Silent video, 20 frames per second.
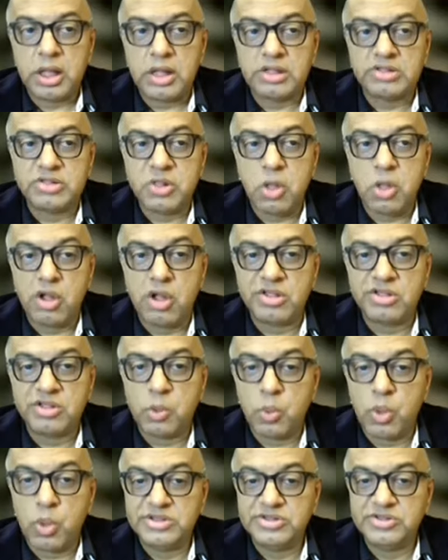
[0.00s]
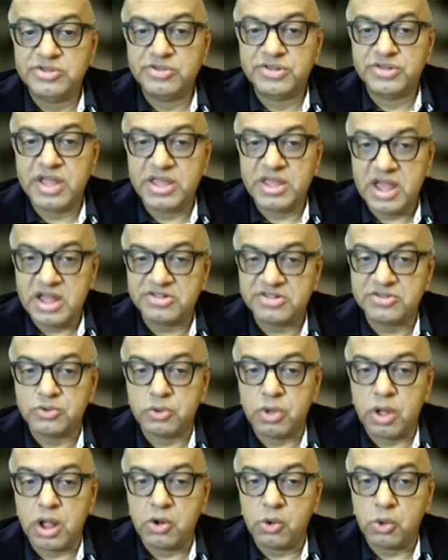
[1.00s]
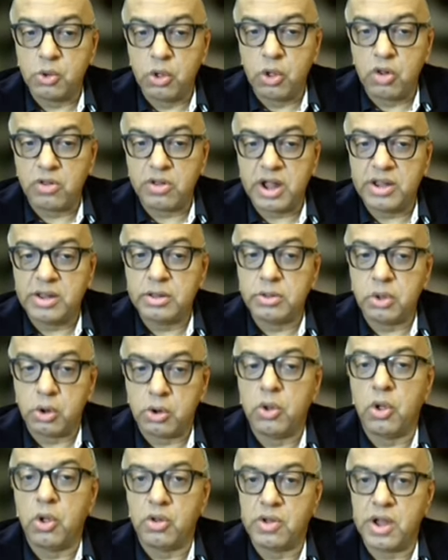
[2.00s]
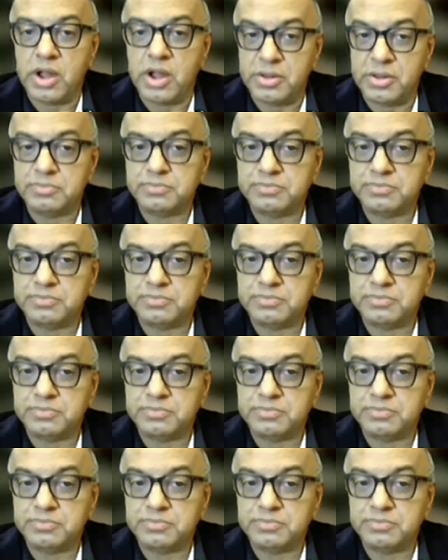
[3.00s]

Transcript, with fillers: As long as the ones you say yes to are doing all right, you're doing all right.